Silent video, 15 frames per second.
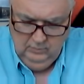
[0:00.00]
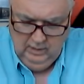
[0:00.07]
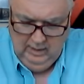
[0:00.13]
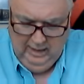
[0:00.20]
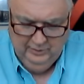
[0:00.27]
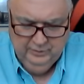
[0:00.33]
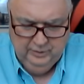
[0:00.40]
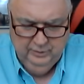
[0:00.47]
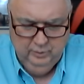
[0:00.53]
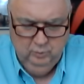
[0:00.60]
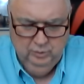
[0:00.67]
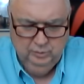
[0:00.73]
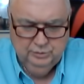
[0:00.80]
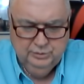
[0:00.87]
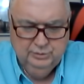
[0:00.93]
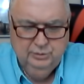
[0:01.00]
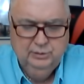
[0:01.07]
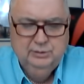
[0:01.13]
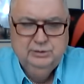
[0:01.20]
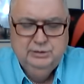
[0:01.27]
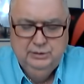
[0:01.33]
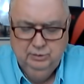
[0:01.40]
I think they will st-
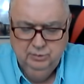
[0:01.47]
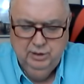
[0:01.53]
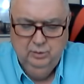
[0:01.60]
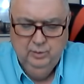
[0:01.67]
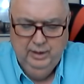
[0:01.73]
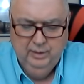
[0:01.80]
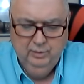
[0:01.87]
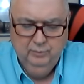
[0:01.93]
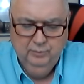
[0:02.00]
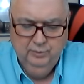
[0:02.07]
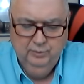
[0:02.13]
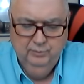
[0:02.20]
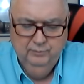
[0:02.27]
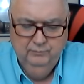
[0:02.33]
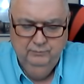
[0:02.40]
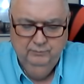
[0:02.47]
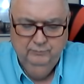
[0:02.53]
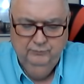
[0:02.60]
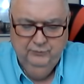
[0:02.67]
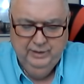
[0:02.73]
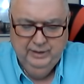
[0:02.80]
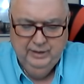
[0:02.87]
still go out on their
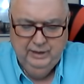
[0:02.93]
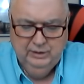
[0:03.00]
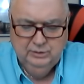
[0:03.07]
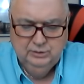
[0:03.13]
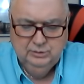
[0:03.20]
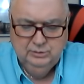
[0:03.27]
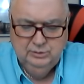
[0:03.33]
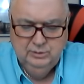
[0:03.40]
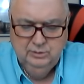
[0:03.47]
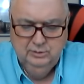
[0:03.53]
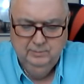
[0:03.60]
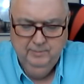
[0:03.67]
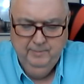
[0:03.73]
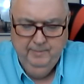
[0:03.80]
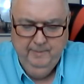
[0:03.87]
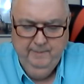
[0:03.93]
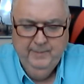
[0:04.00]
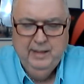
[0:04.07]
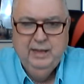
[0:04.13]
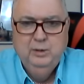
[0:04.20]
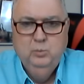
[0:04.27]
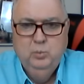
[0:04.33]
vacations,
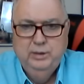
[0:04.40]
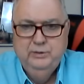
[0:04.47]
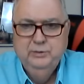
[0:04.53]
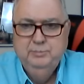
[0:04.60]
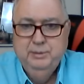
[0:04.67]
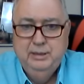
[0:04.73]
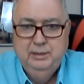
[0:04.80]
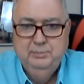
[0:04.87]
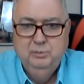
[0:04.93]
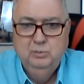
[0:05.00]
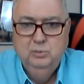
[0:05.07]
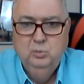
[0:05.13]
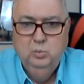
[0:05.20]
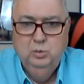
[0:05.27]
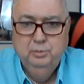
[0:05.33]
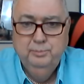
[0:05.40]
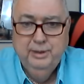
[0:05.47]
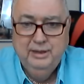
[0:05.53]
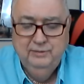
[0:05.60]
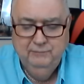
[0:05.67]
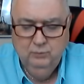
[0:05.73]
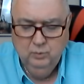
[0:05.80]
and we the people will
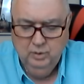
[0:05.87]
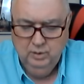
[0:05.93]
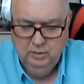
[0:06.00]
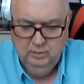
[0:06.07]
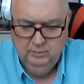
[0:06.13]
pay for it.